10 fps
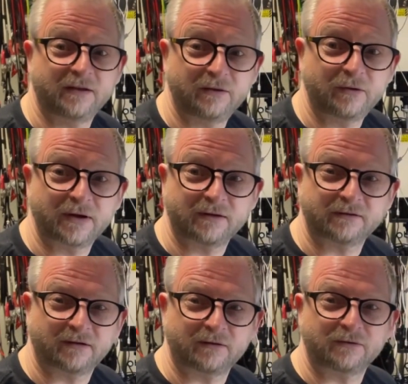You can
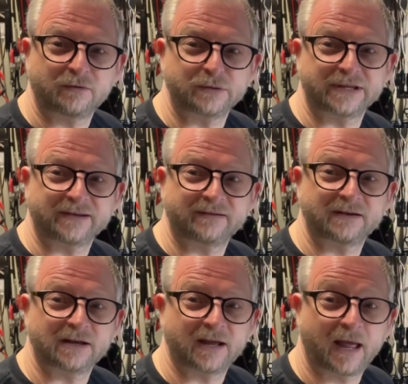also do with this
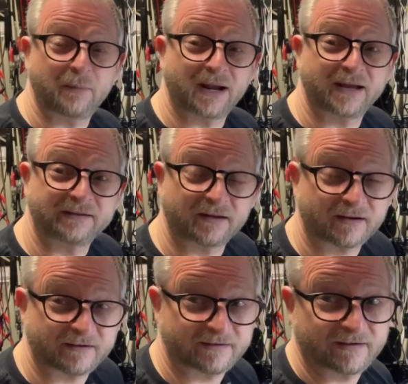uh,
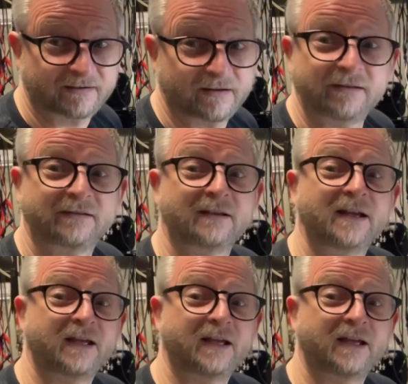emulated resistance,